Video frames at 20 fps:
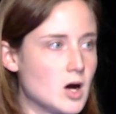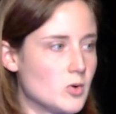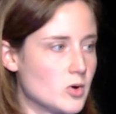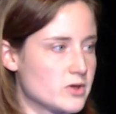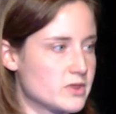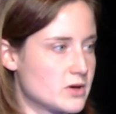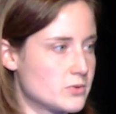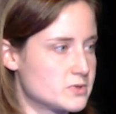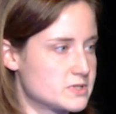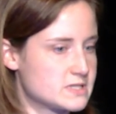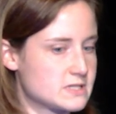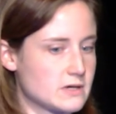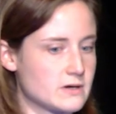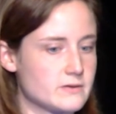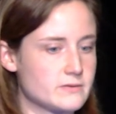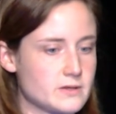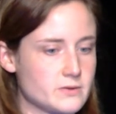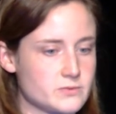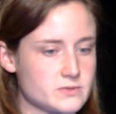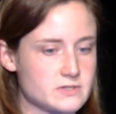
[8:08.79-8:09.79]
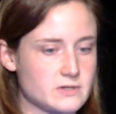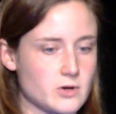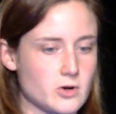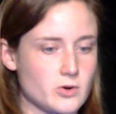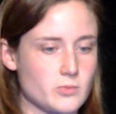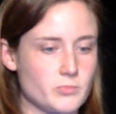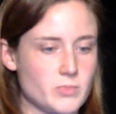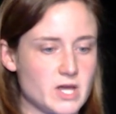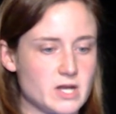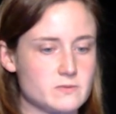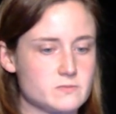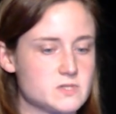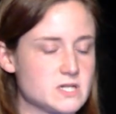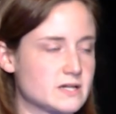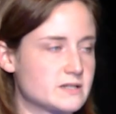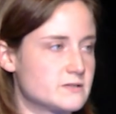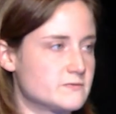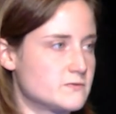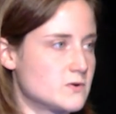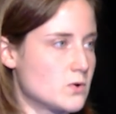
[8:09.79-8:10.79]
or that was our main
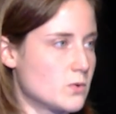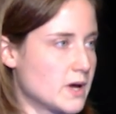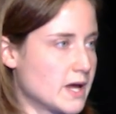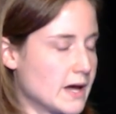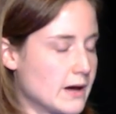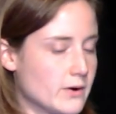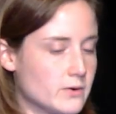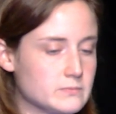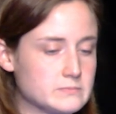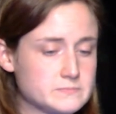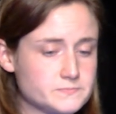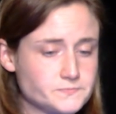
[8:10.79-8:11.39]
objective going out.